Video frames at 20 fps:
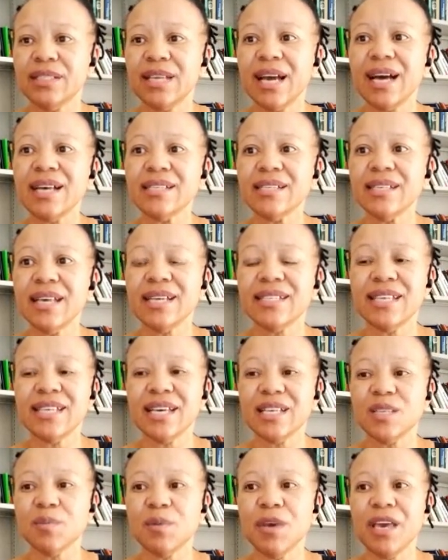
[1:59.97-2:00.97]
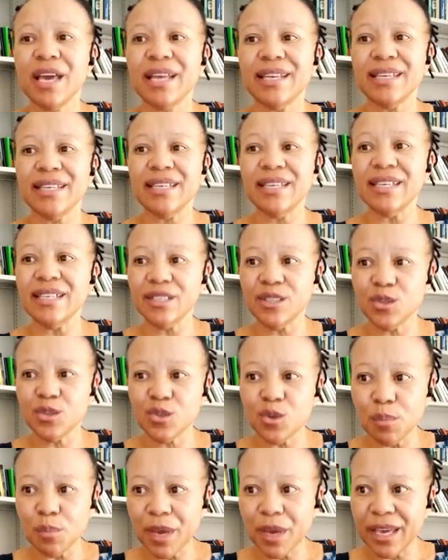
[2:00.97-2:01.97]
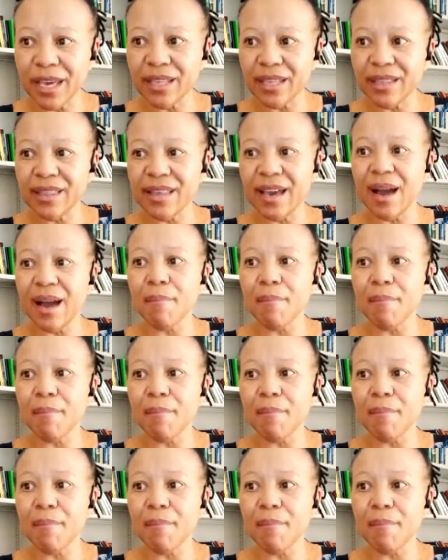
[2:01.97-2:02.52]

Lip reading: does a taxpayer need to pay